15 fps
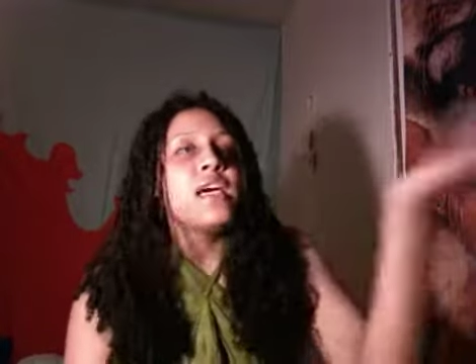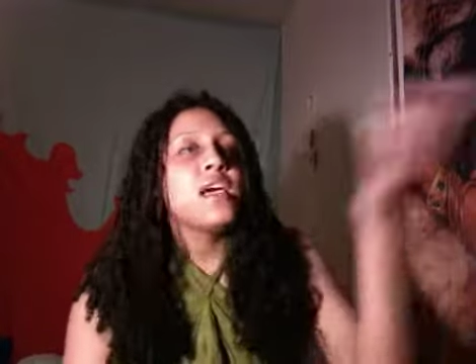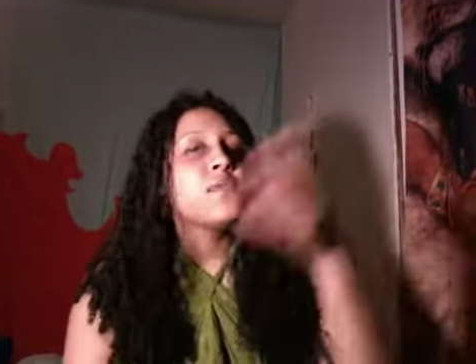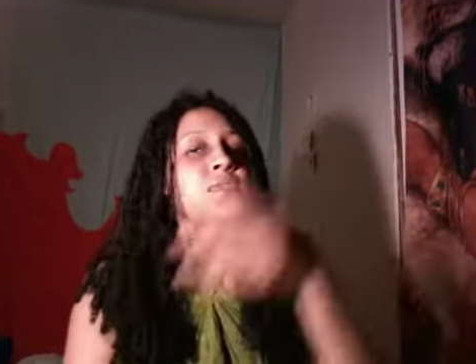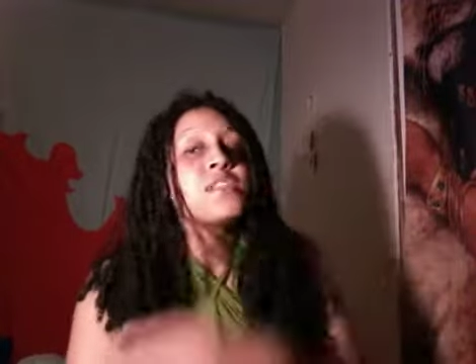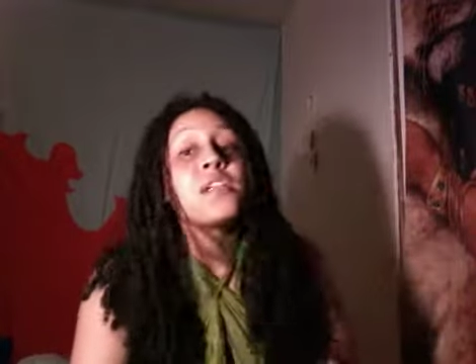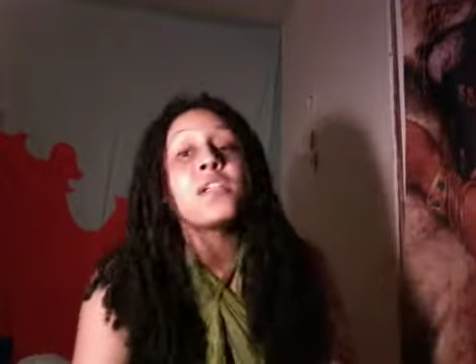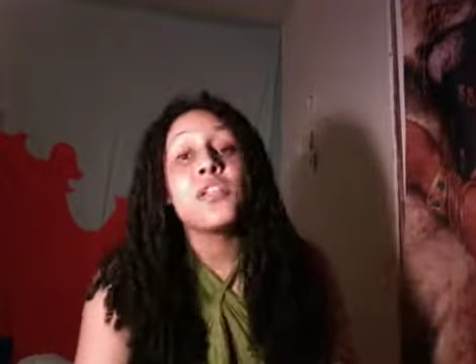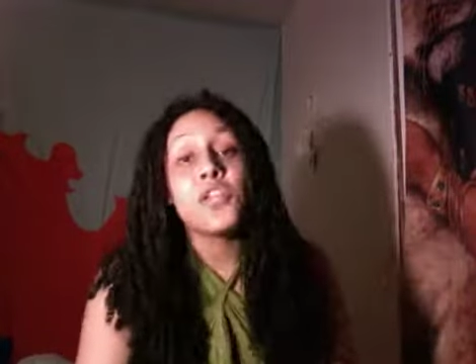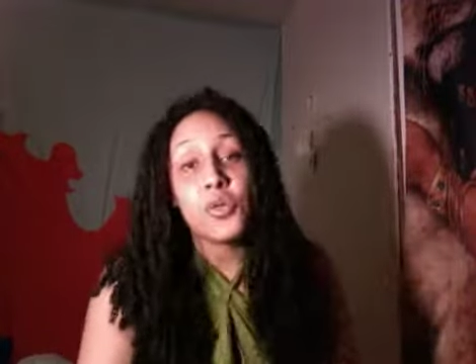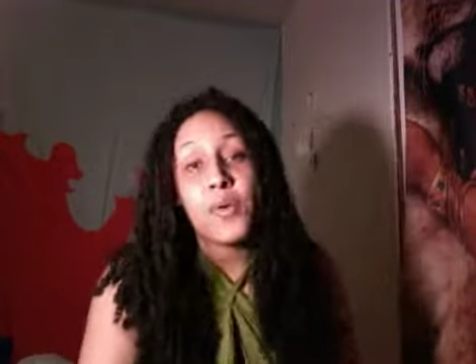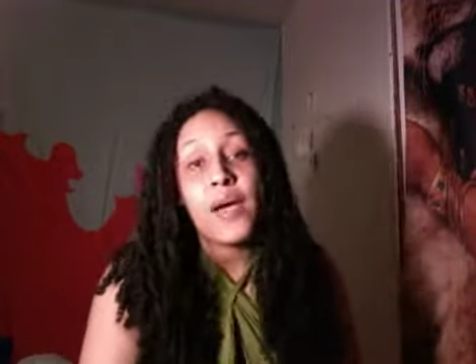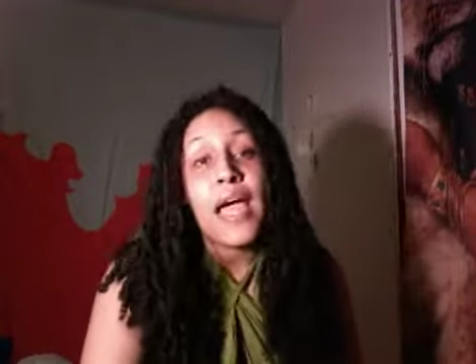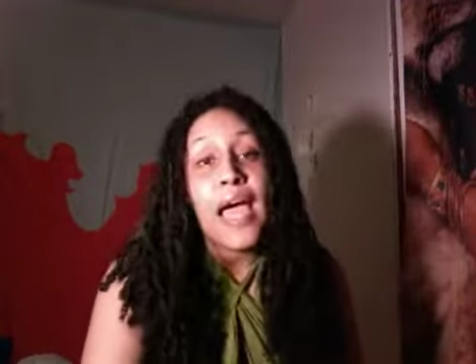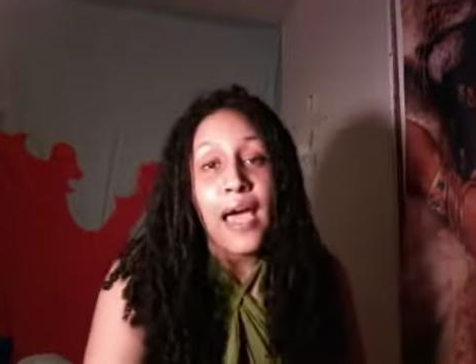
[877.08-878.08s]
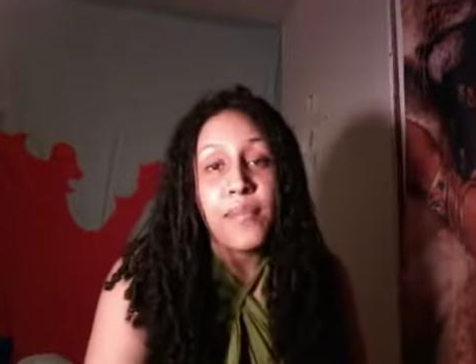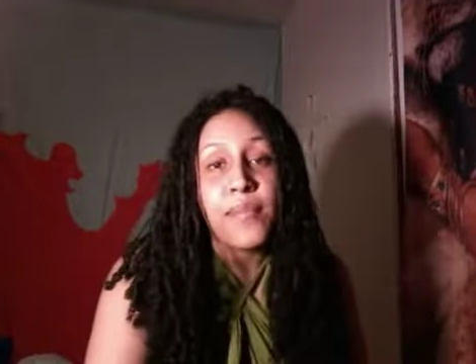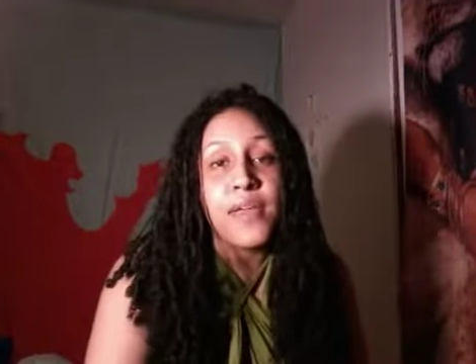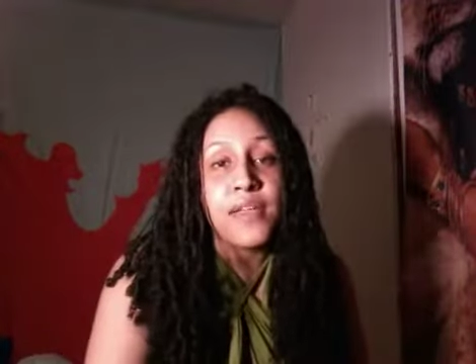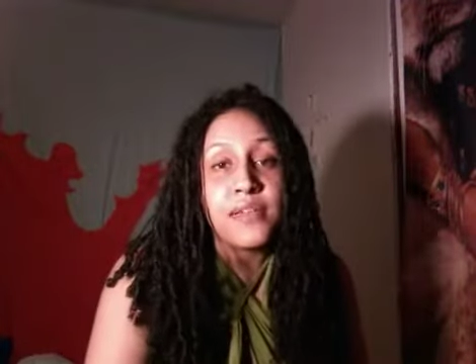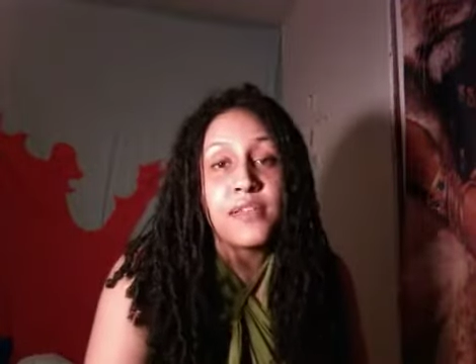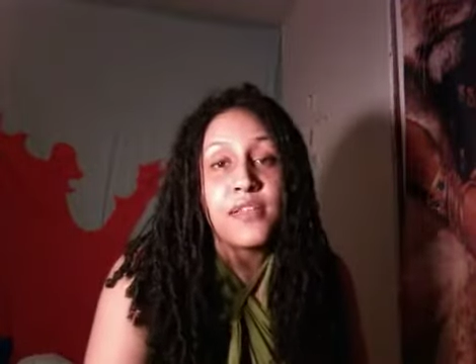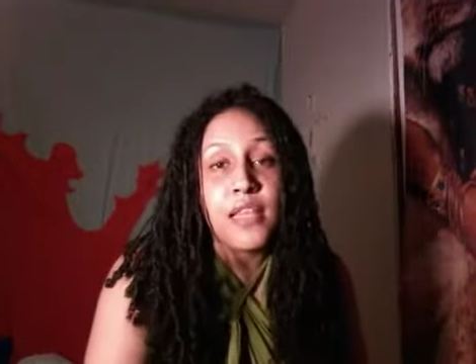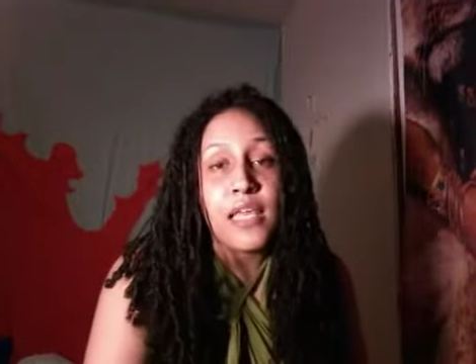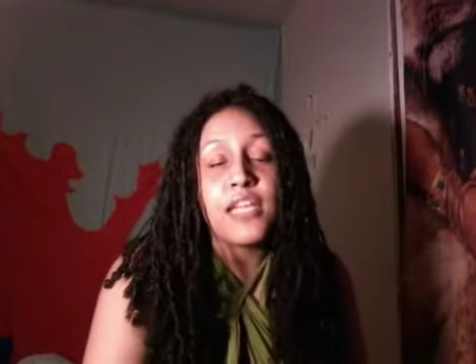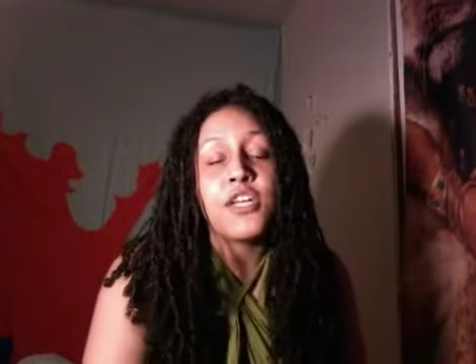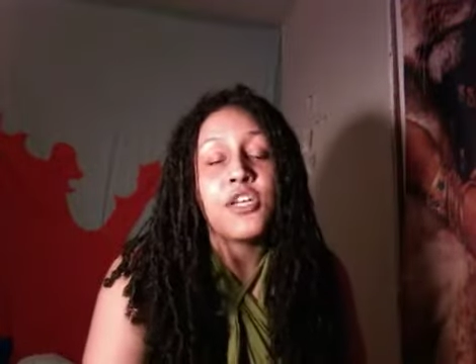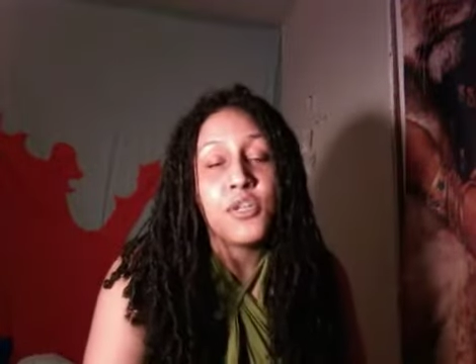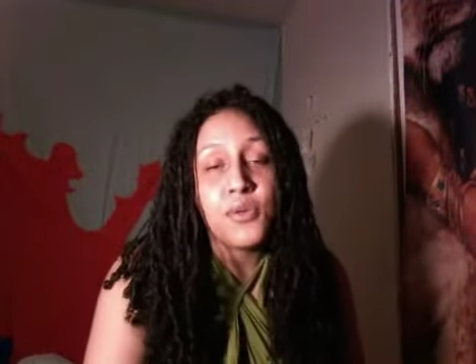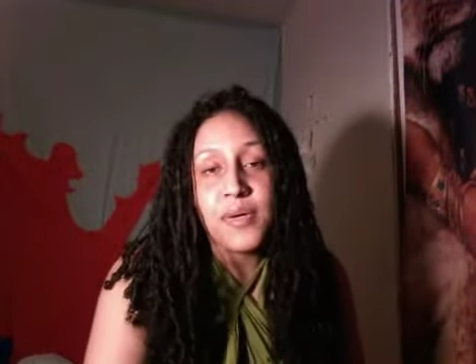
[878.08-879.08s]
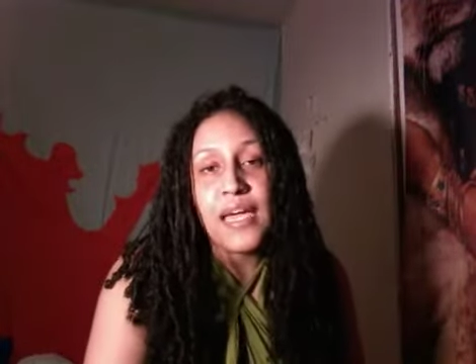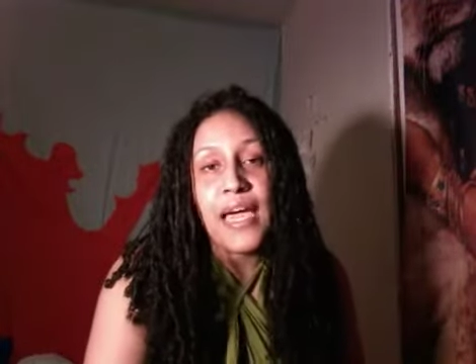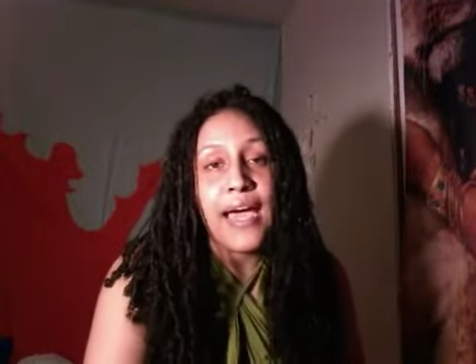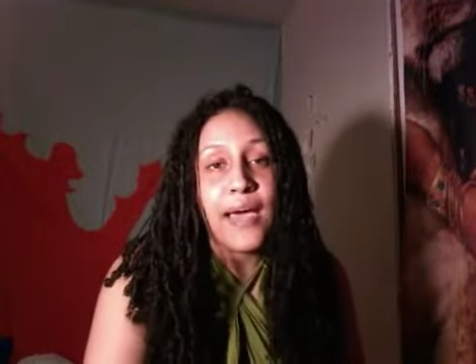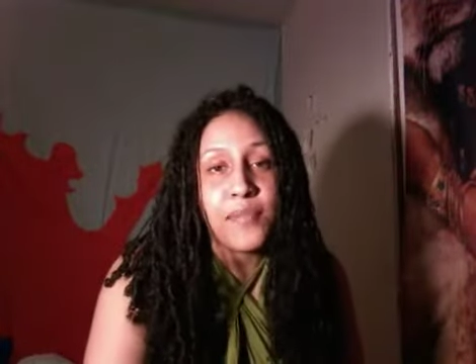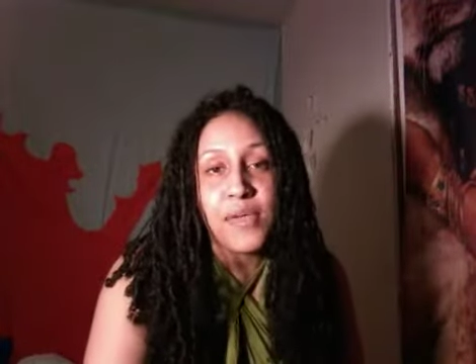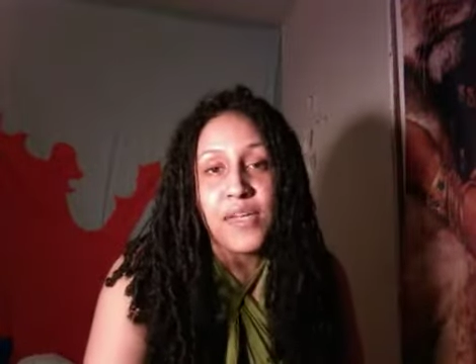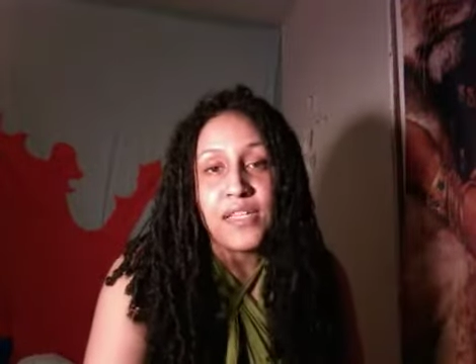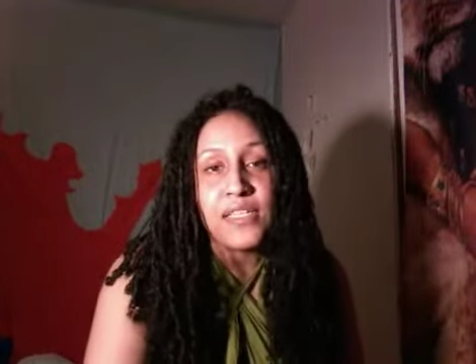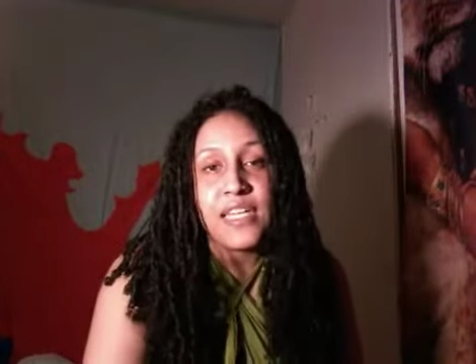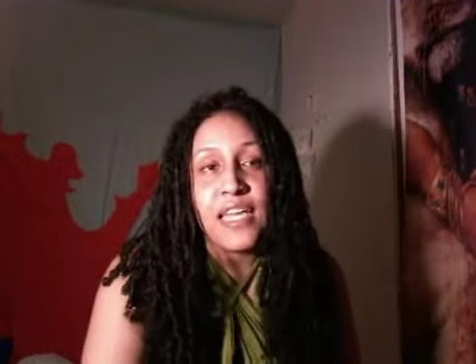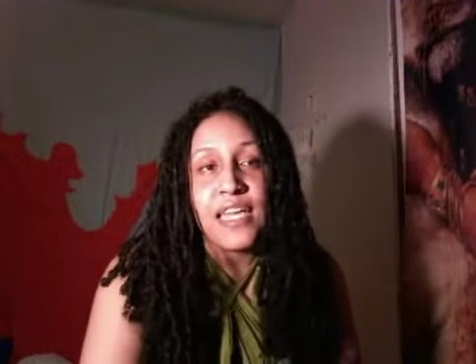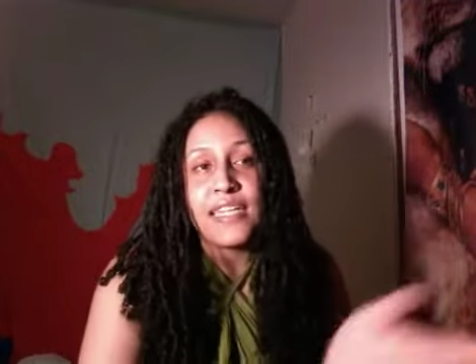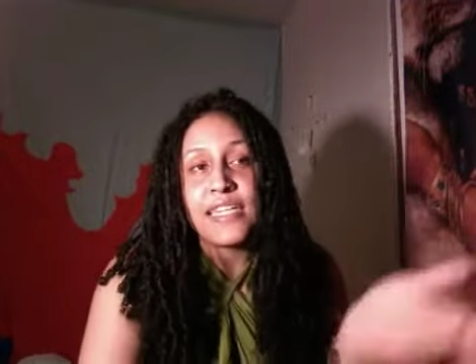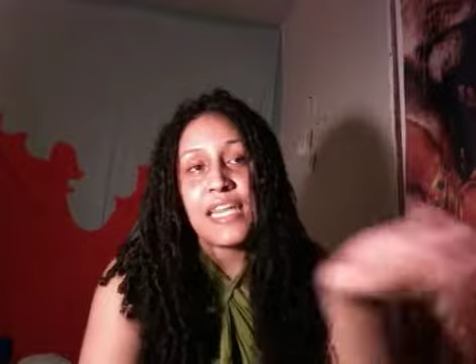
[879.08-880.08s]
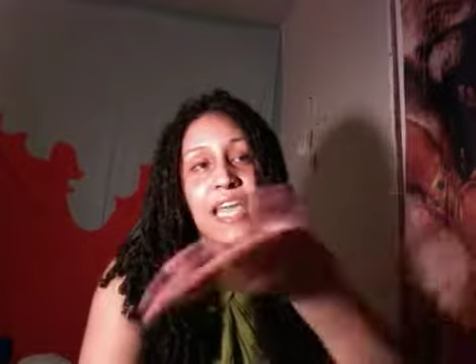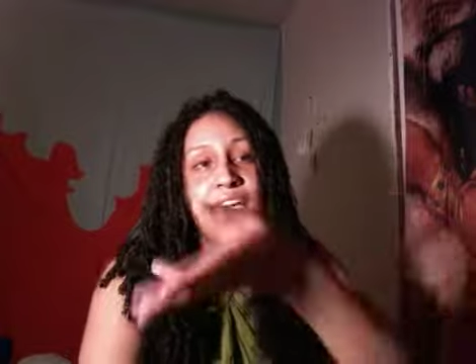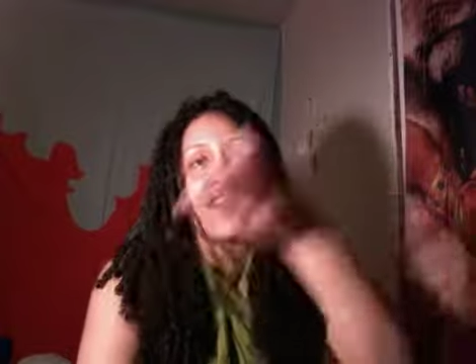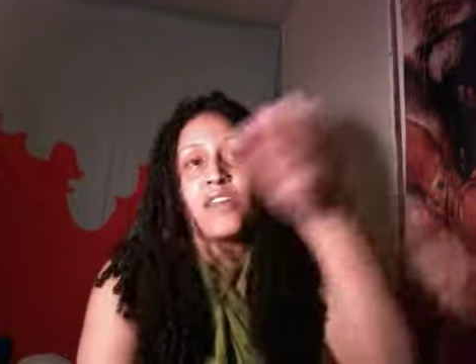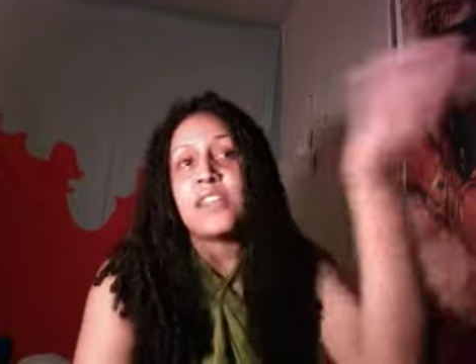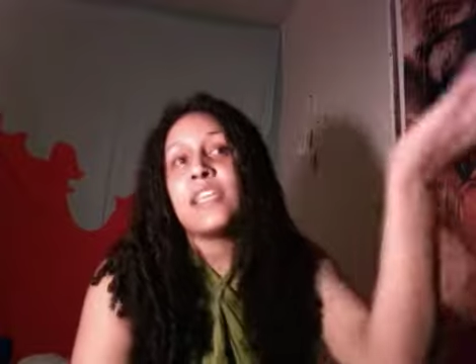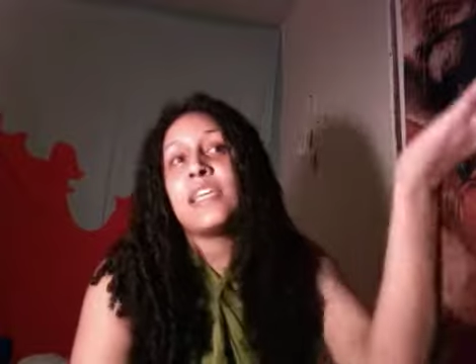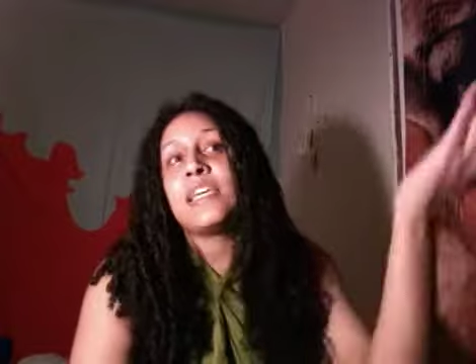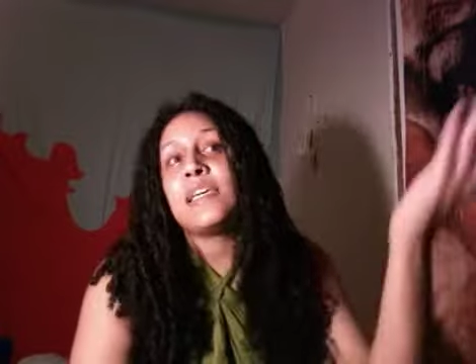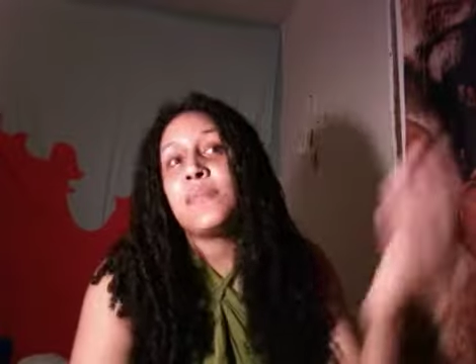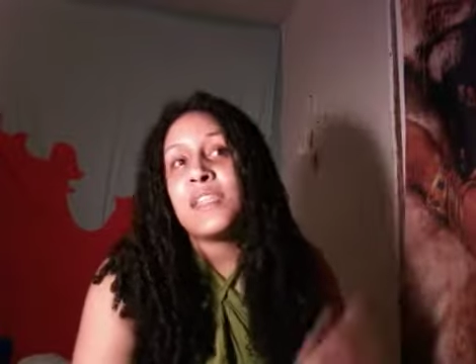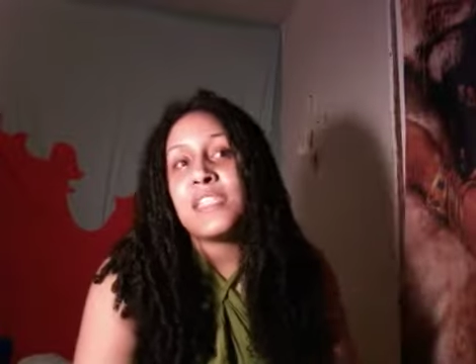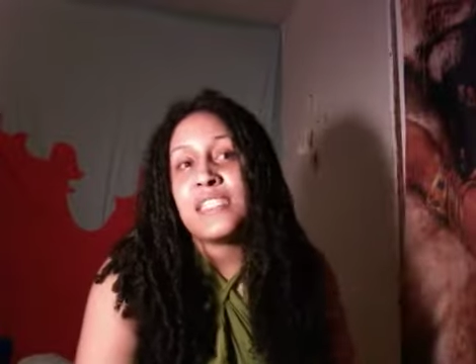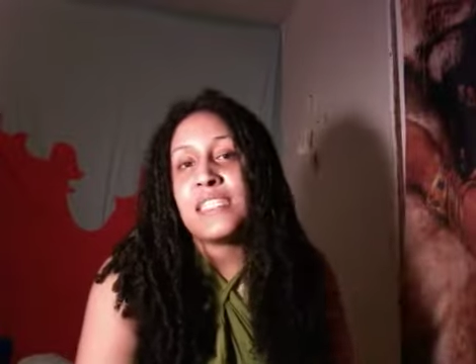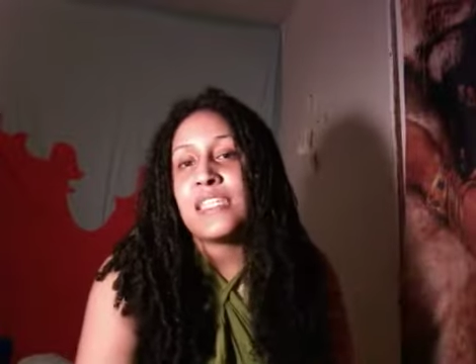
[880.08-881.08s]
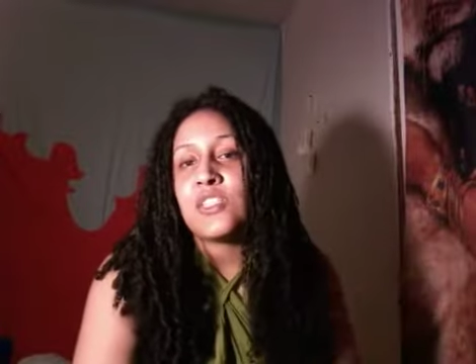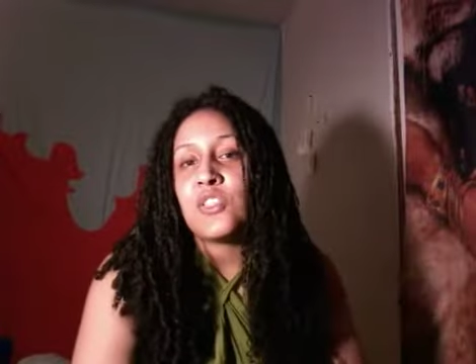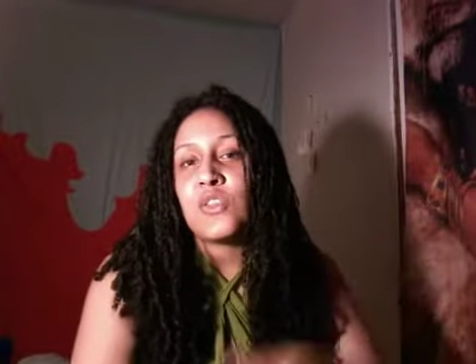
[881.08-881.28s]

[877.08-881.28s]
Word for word: it was clear what happened. They knew it happened, and everything can be seen.